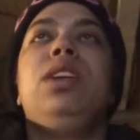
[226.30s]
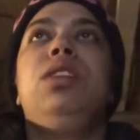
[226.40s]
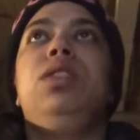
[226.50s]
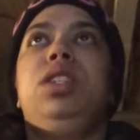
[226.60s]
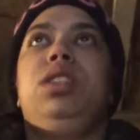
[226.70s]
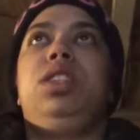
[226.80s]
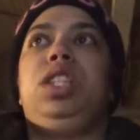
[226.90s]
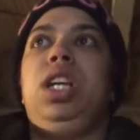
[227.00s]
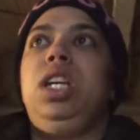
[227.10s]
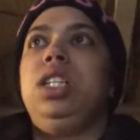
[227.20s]
You need to
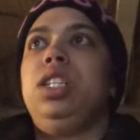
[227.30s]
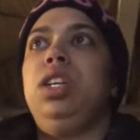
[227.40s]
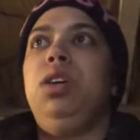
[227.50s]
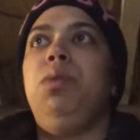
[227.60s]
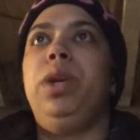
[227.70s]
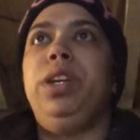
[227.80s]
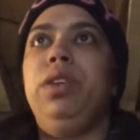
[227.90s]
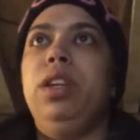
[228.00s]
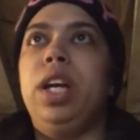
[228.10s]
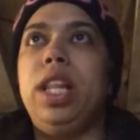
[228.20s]
change the way
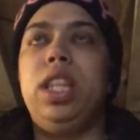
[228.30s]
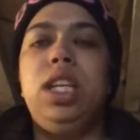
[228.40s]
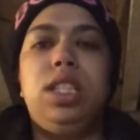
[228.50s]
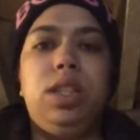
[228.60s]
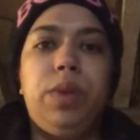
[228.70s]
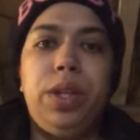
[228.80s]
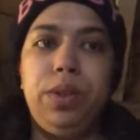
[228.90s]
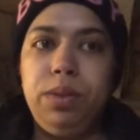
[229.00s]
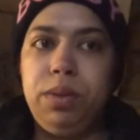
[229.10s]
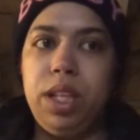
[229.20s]
you look at things and the way you
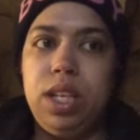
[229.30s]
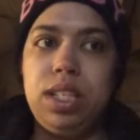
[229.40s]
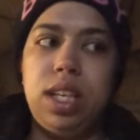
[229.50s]
do things.